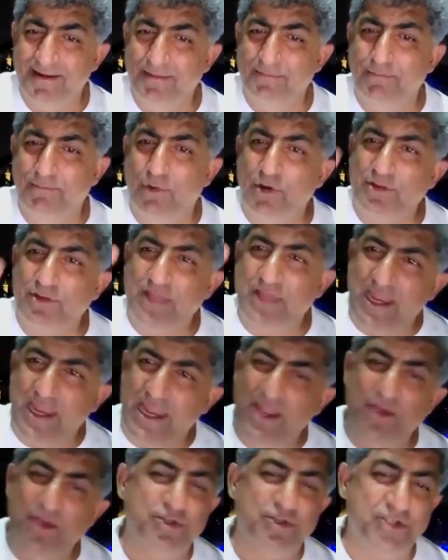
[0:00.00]
Both are
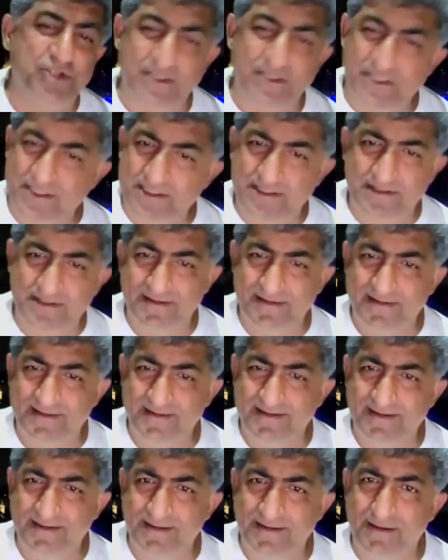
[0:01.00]
illusions.
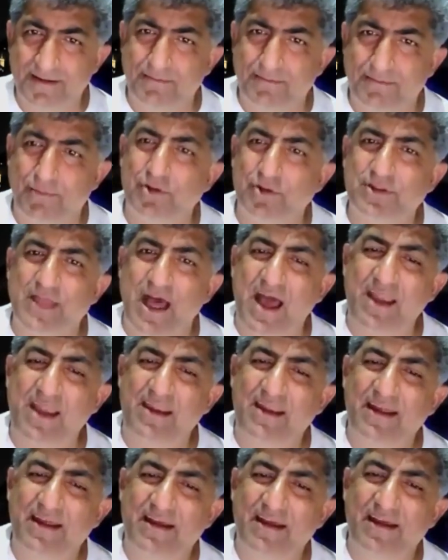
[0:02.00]
Both
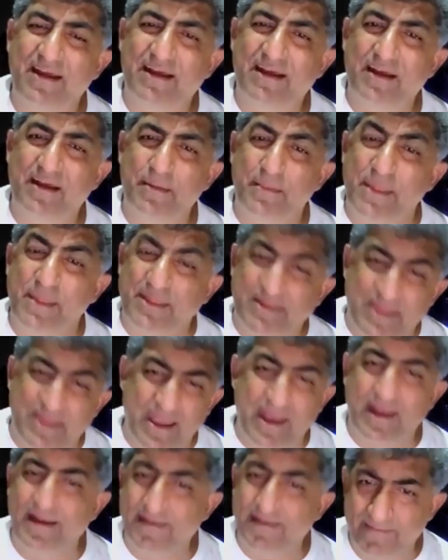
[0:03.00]
are
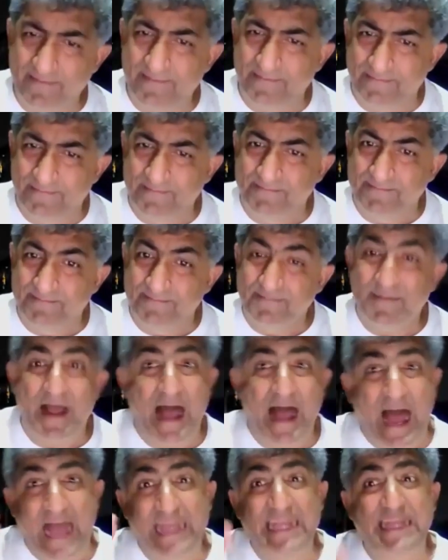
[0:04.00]
mithya.
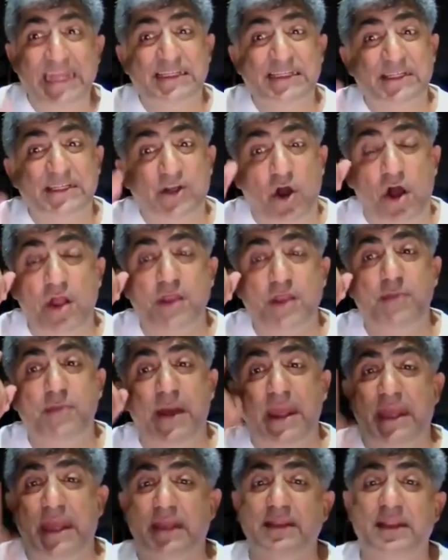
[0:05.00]
I is caused
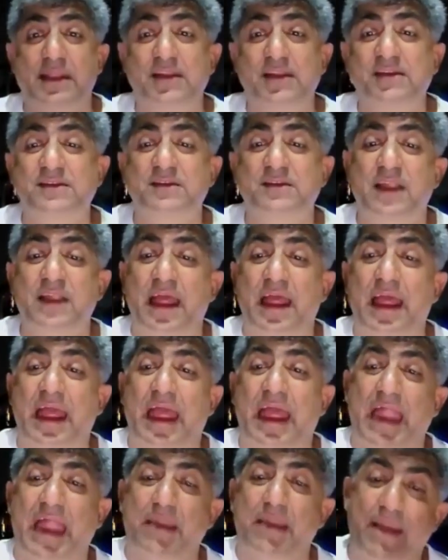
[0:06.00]
by ignorance.
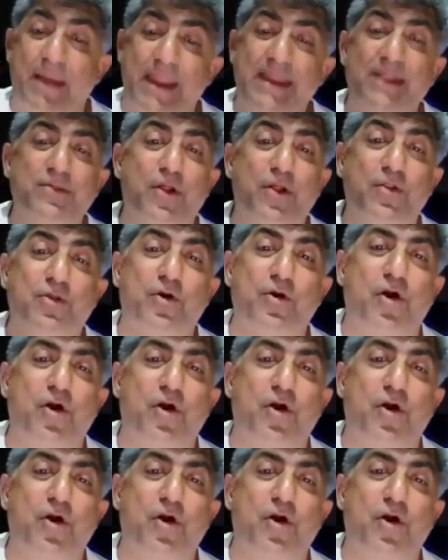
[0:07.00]
and mind is also